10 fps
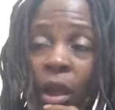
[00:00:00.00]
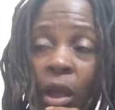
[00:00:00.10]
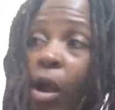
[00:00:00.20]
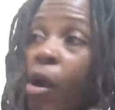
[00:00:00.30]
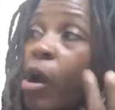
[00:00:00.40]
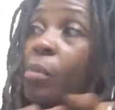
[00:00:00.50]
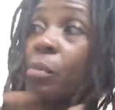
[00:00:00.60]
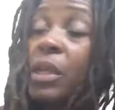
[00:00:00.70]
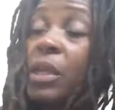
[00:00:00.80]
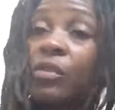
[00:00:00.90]
Our heart
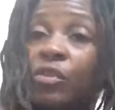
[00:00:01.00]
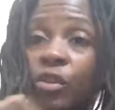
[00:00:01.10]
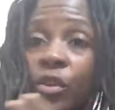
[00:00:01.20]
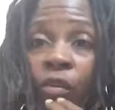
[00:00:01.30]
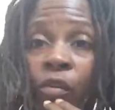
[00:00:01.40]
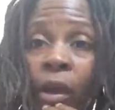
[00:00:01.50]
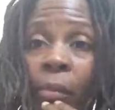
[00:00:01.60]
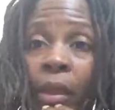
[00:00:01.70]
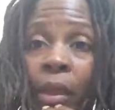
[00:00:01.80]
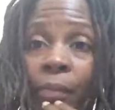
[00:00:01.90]
bleeds, for our
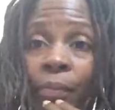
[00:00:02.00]
men.